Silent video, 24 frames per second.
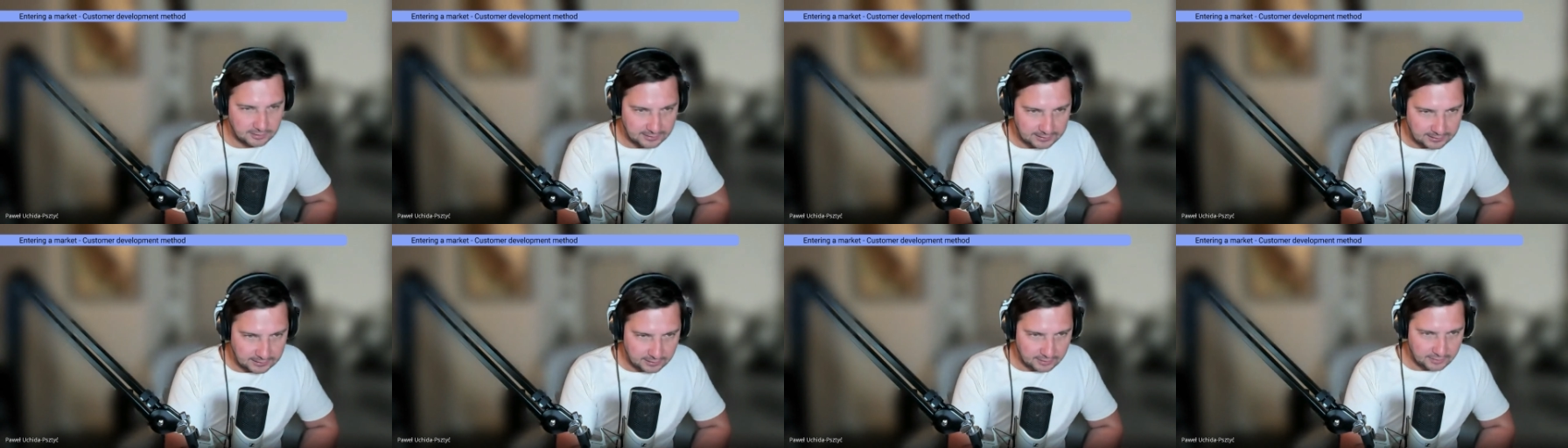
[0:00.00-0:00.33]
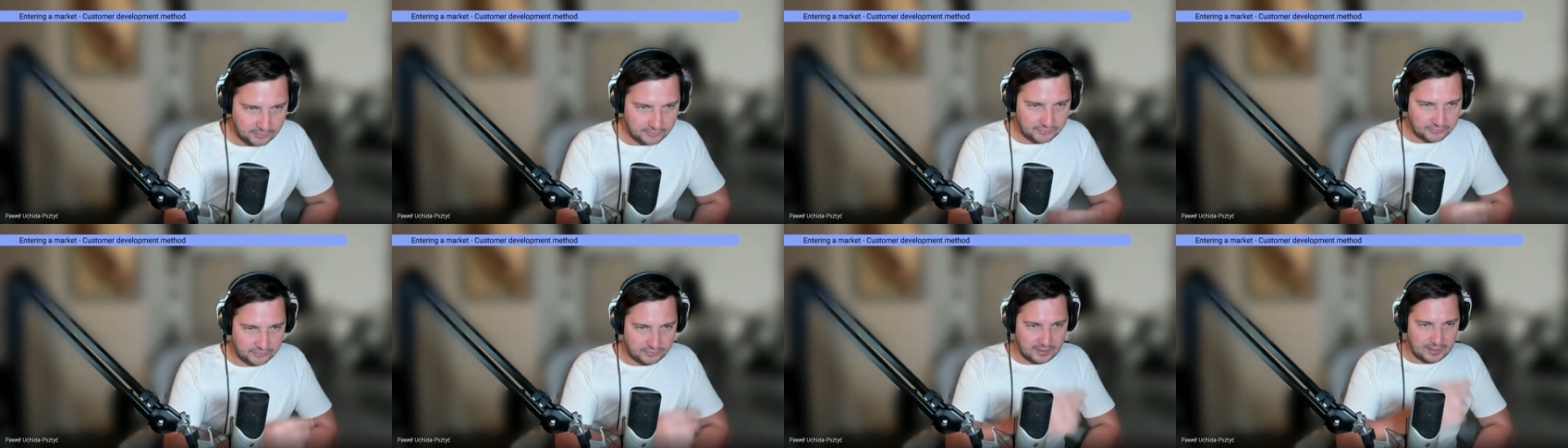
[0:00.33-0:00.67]

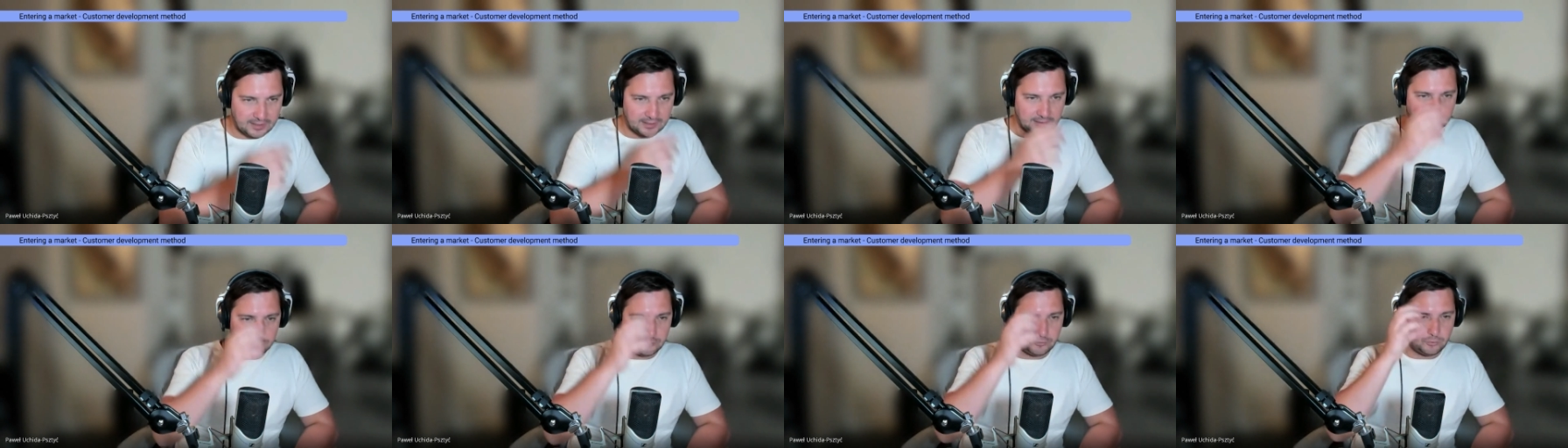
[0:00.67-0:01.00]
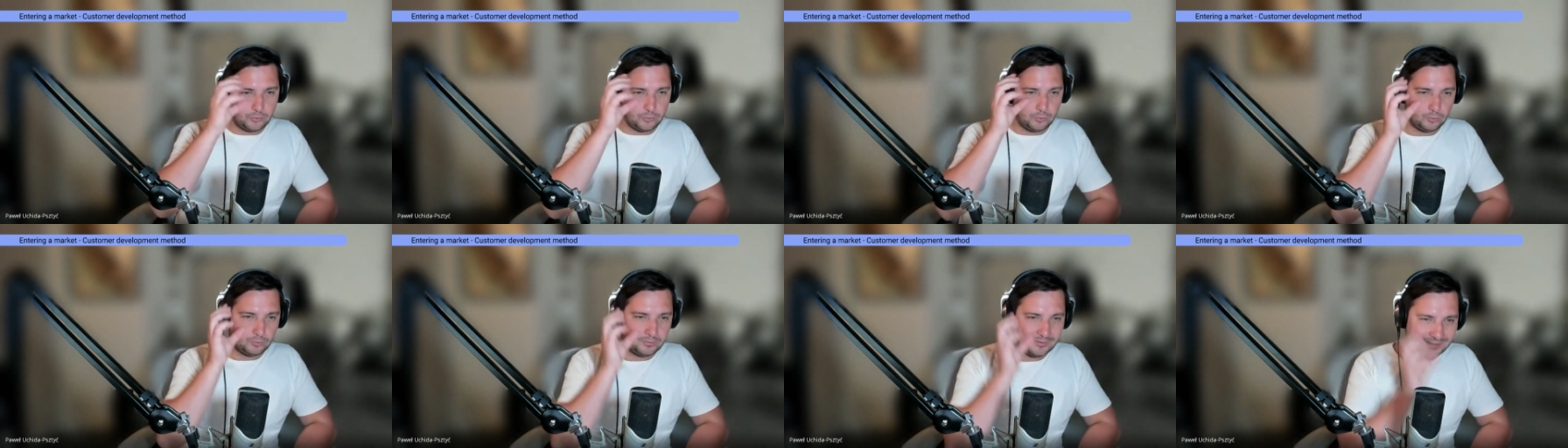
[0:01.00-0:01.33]
is that
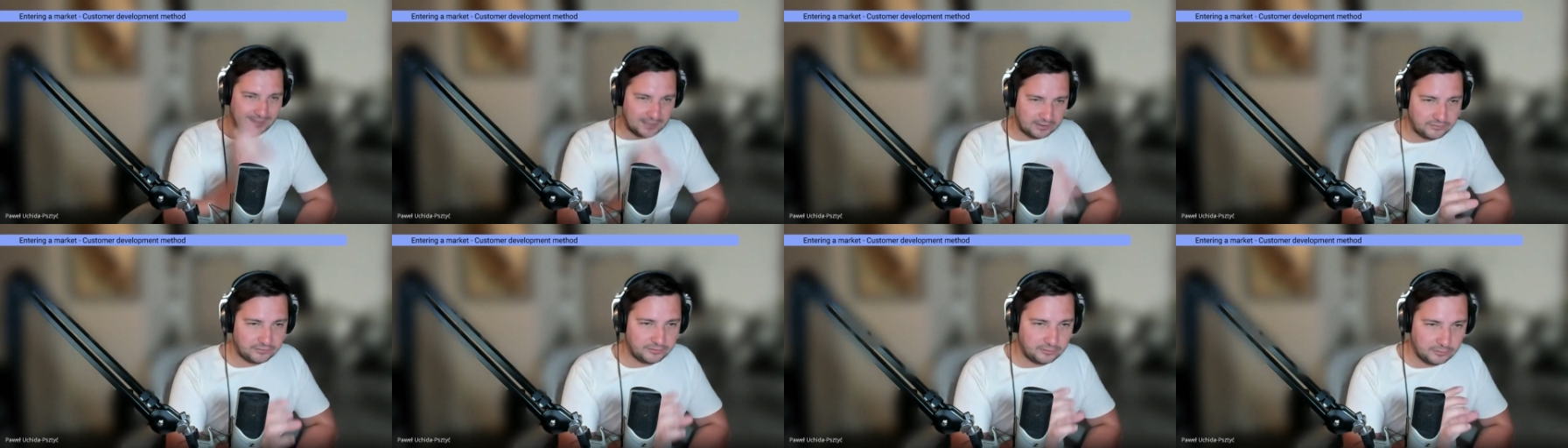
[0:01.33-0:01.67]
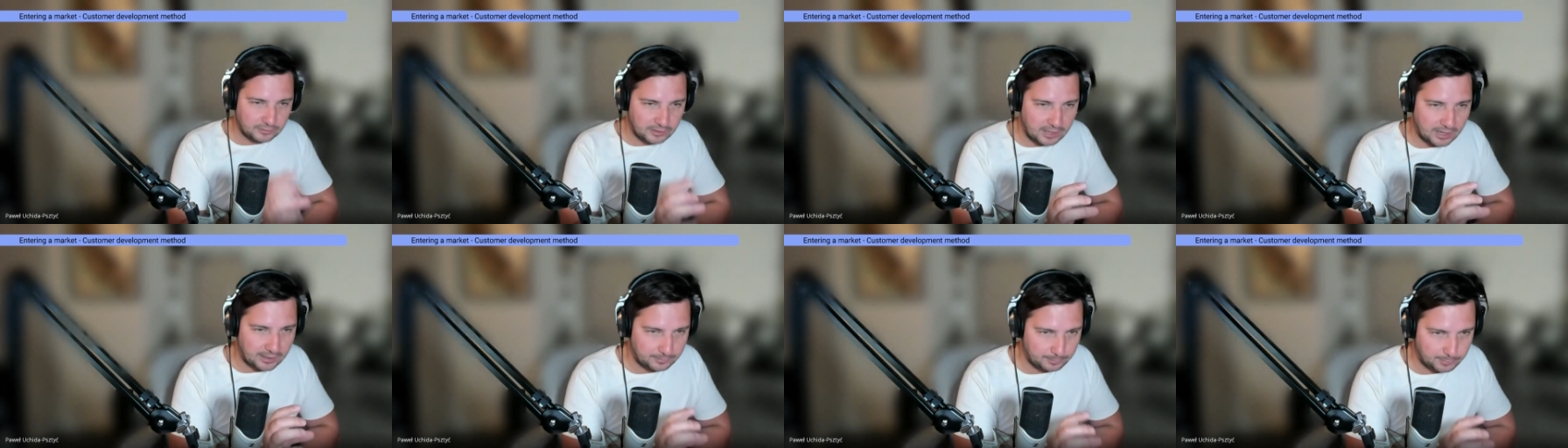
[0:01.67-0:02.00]
you test
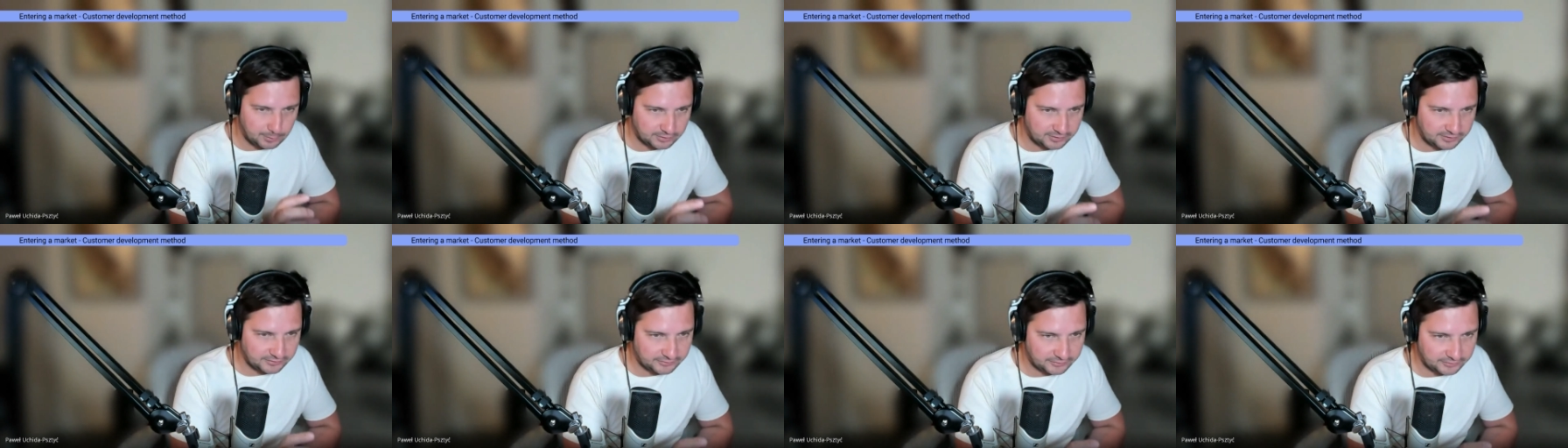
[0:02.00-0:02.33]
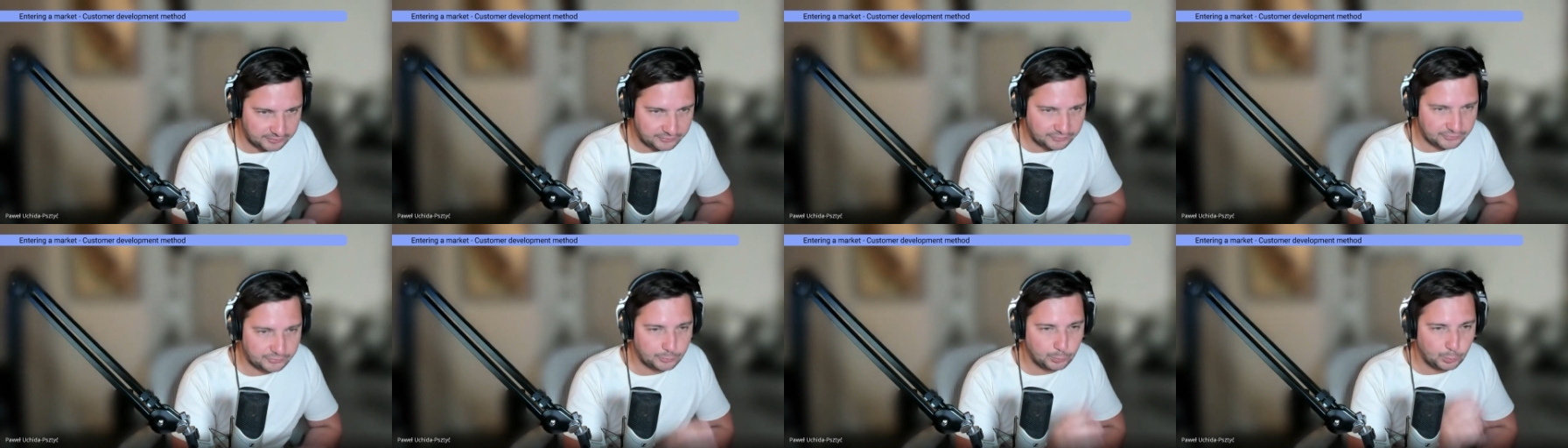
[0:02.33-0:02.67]
your
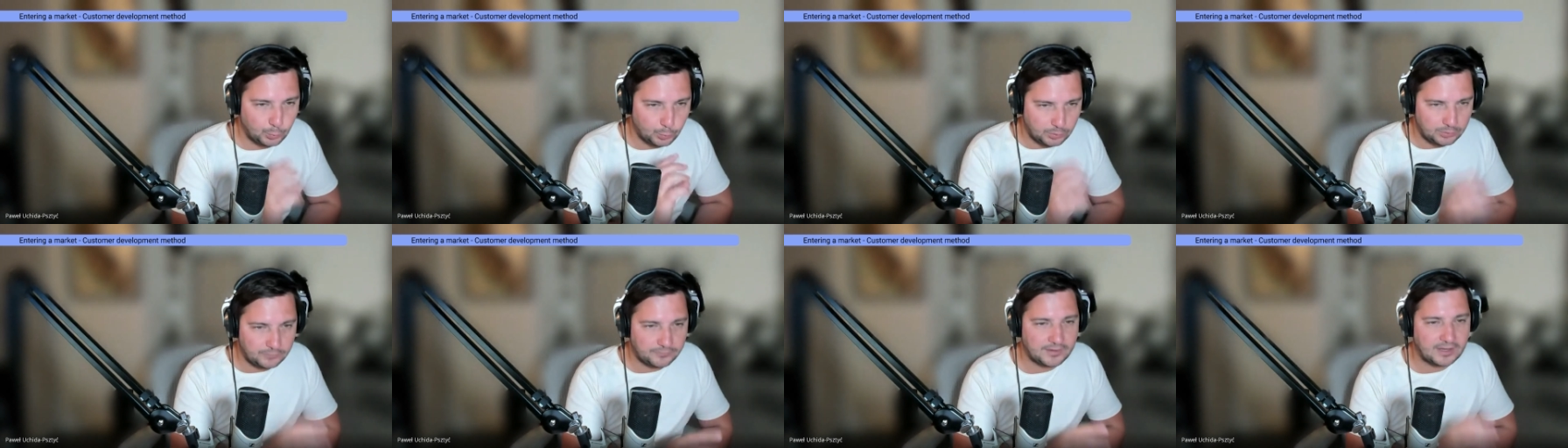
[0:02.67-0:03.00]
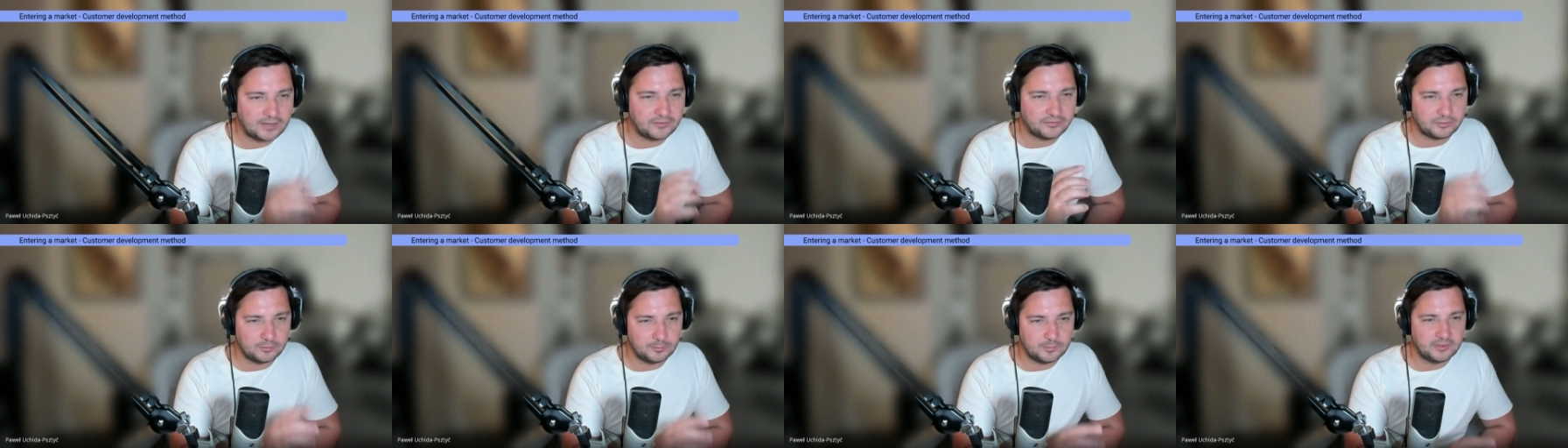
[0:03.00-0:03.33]
hypothesis with
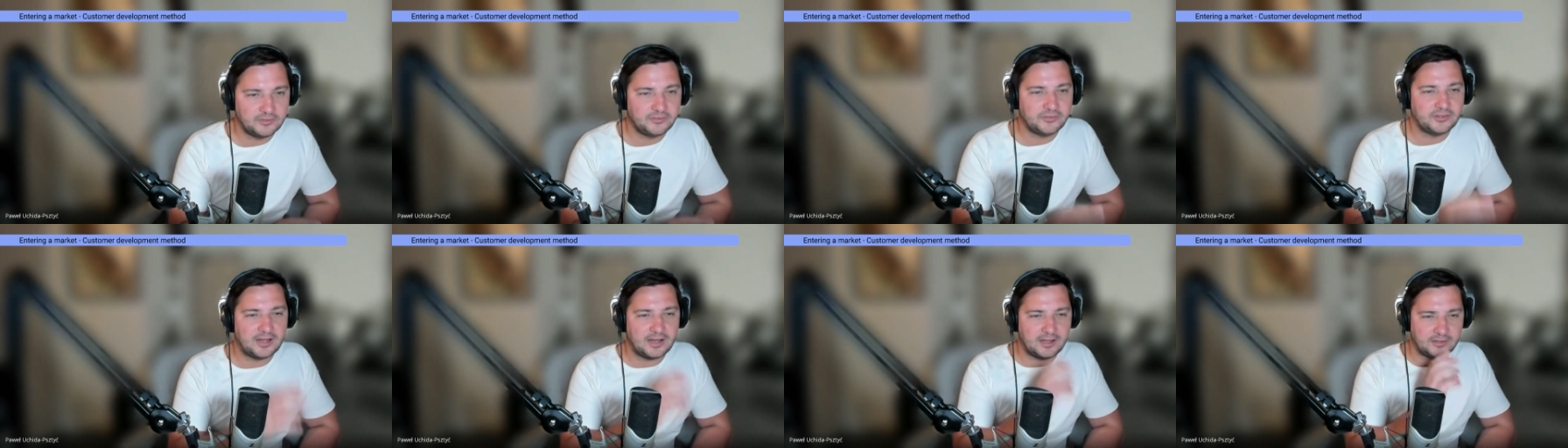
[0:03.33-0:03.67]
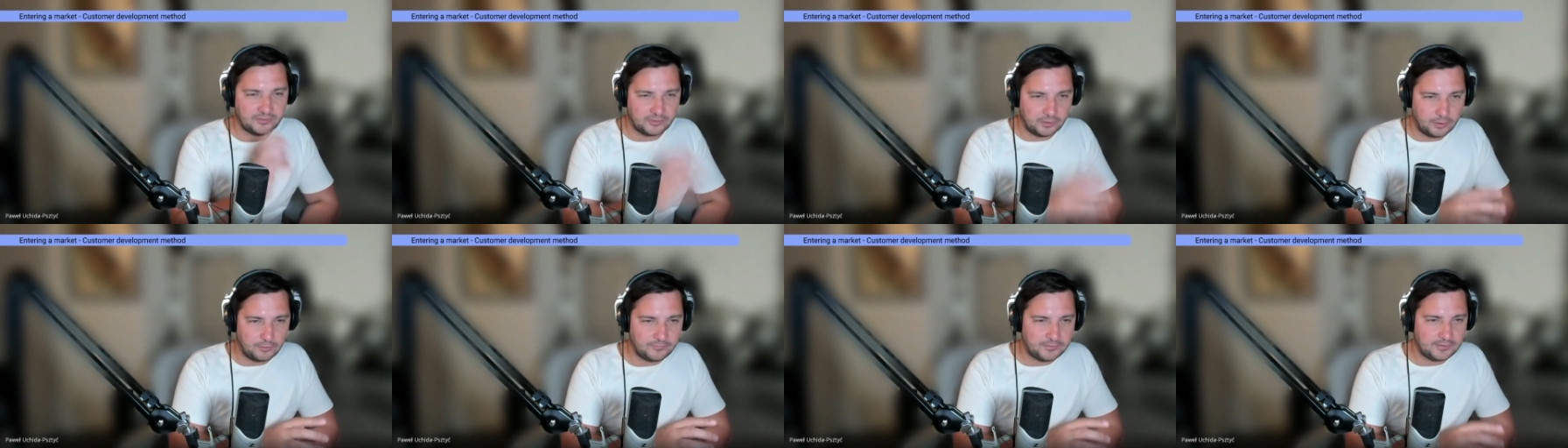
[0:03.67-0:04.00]
customers
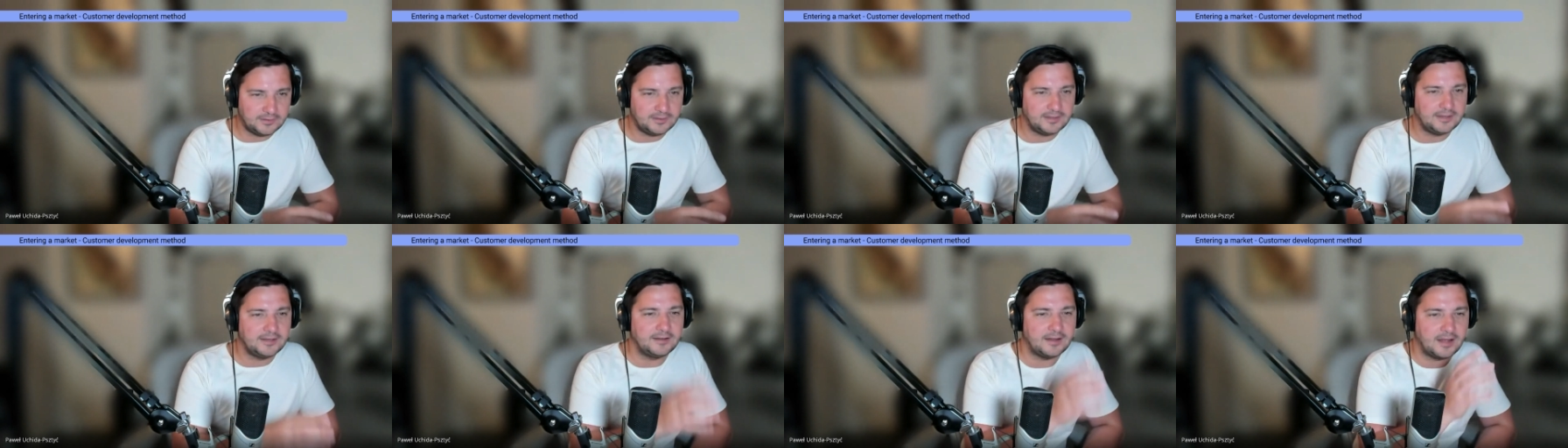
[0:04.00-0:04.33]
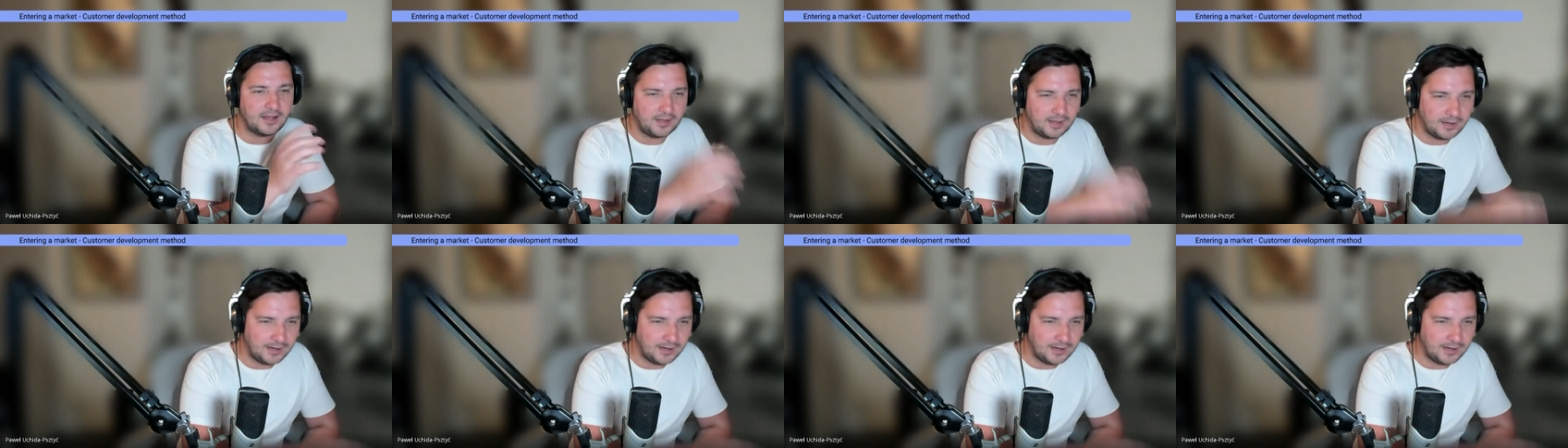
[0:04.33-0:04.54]
as often and